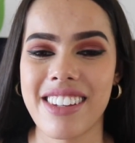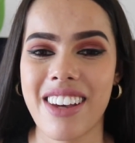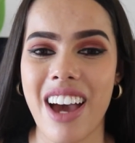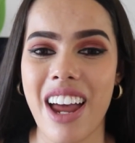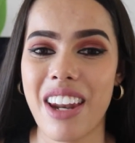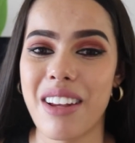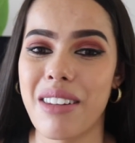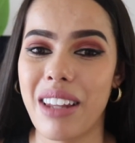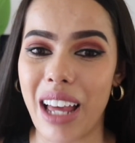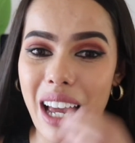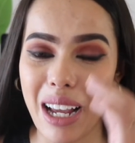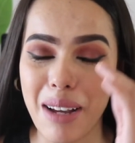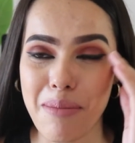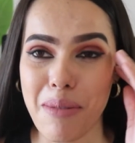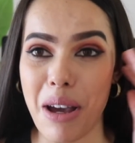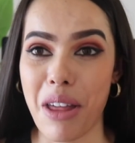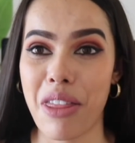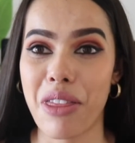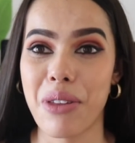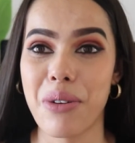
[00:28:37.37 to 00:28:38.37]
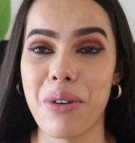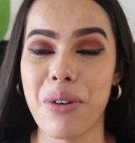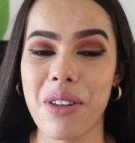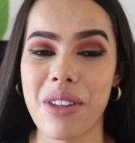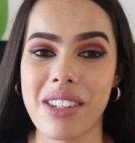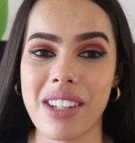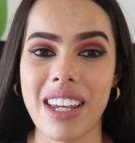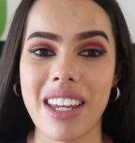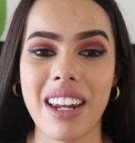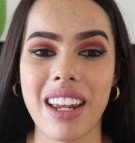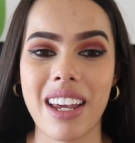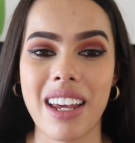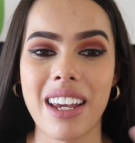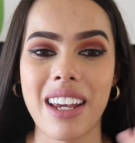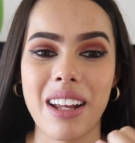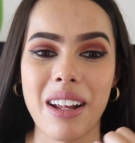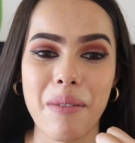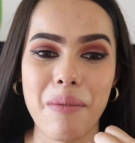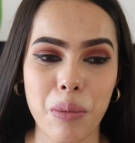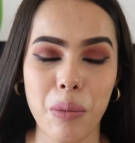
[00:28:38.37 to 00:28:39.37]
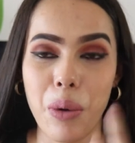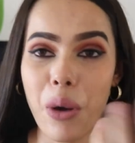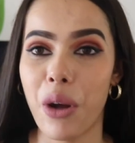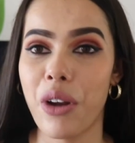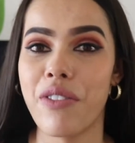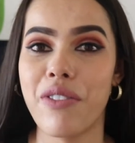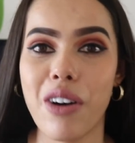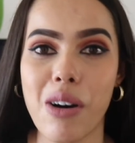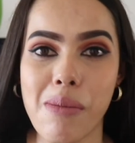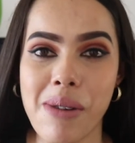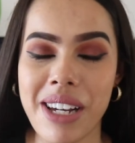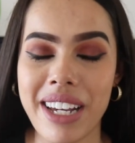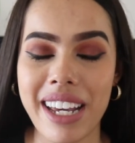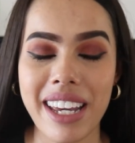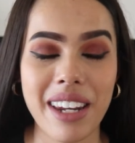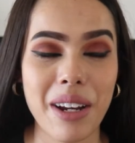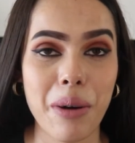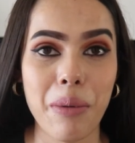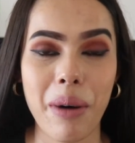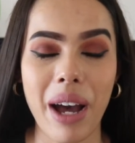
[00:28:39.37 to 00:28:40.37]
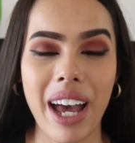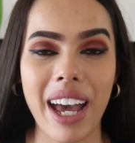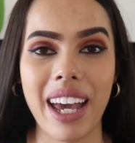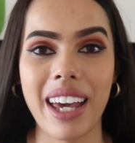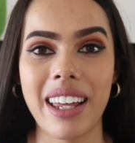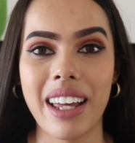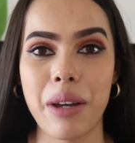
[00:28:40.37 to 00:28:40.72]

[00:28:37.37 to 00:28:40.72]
kind of like my thoughts in a word vomit in a way.